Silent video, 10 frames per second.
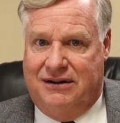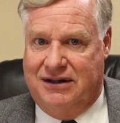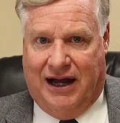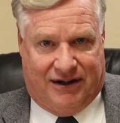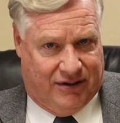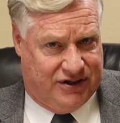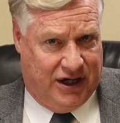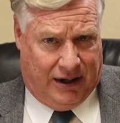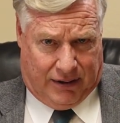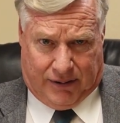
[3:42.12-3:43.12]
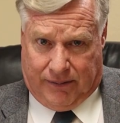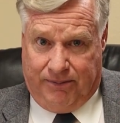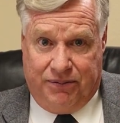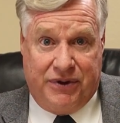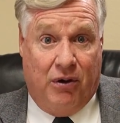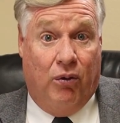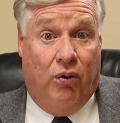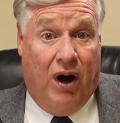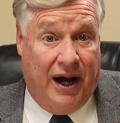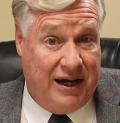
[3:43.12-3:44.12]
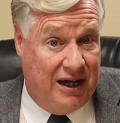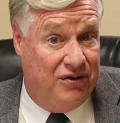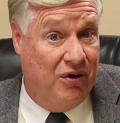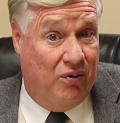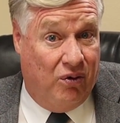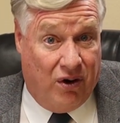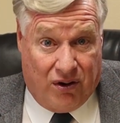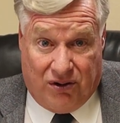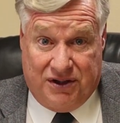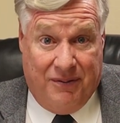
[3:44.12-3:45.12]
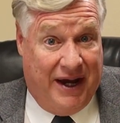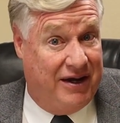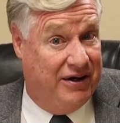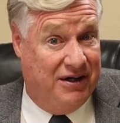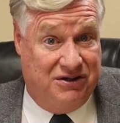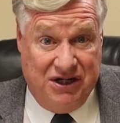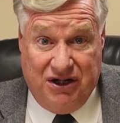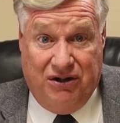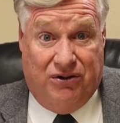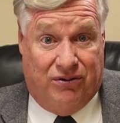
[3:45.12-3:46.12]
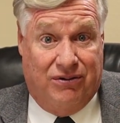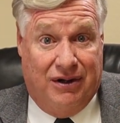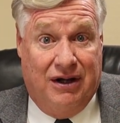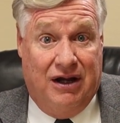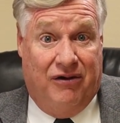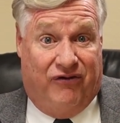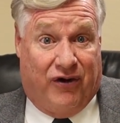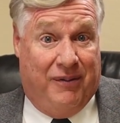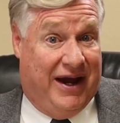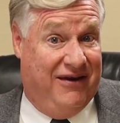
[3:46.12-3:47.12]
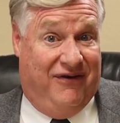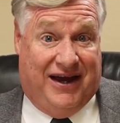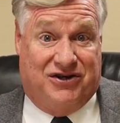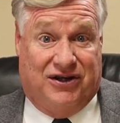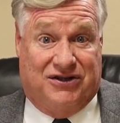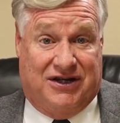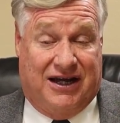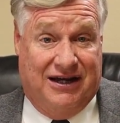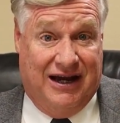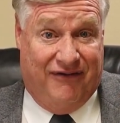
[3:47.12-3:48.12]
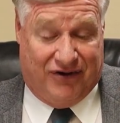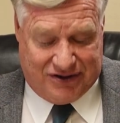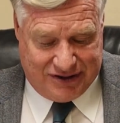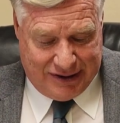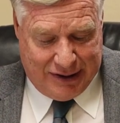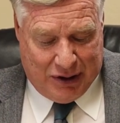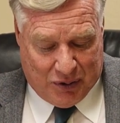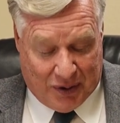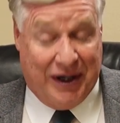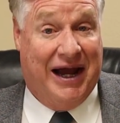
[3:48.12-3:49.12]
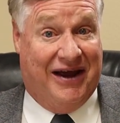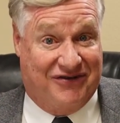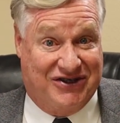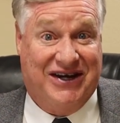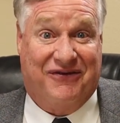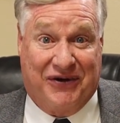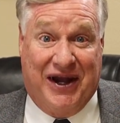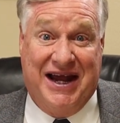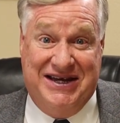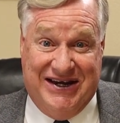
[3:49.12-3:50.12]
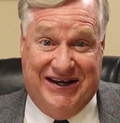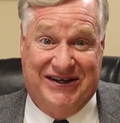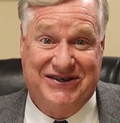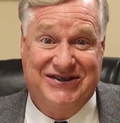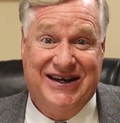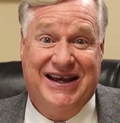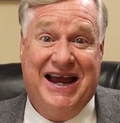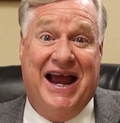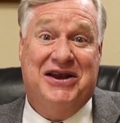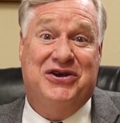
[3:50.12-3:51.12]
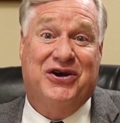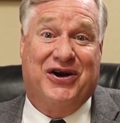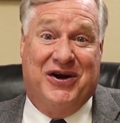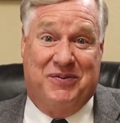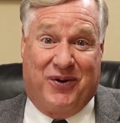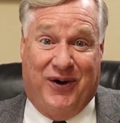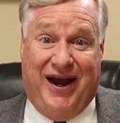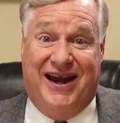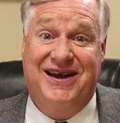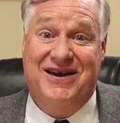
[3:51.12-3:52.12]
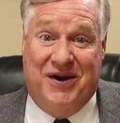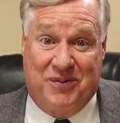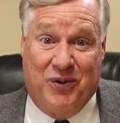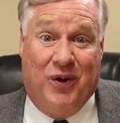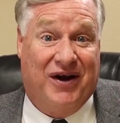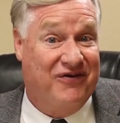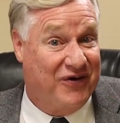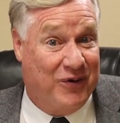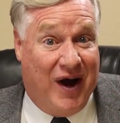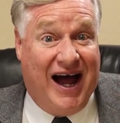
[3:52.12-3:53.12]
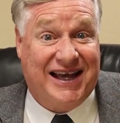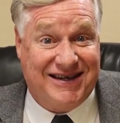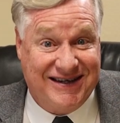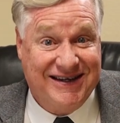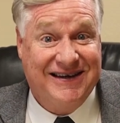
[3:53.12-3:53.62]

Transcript: Dr. Shuttler what in the world am I going to do for my evangelistic endeavors? Well, I have several ideas, and you're going to pray, number one, for what?